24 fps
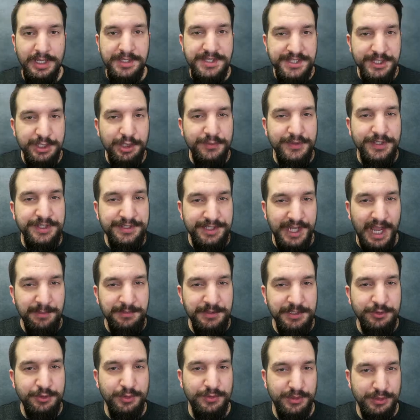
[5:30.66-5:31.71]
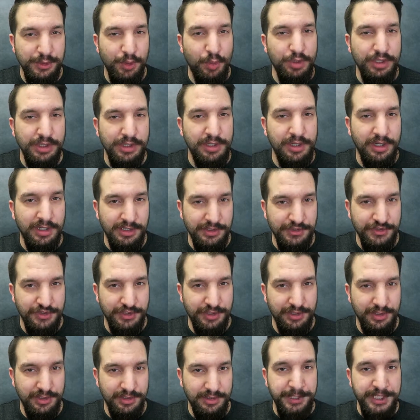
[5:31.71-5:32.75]
Instead of adapting to the local
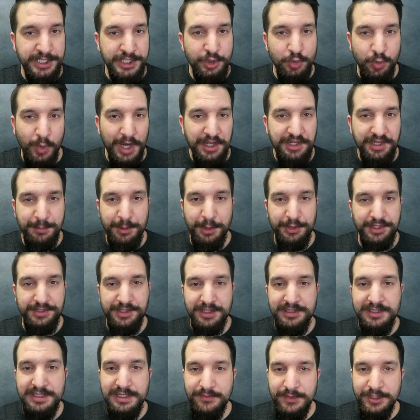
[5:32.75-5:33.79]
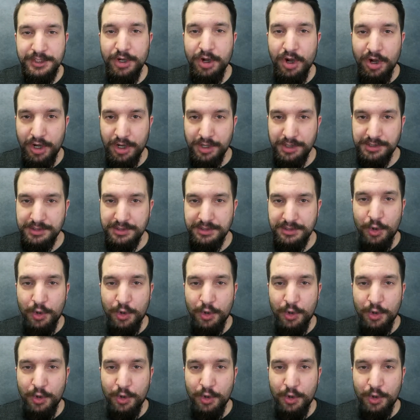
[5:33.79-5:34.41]
culture, being quiet about it and living on,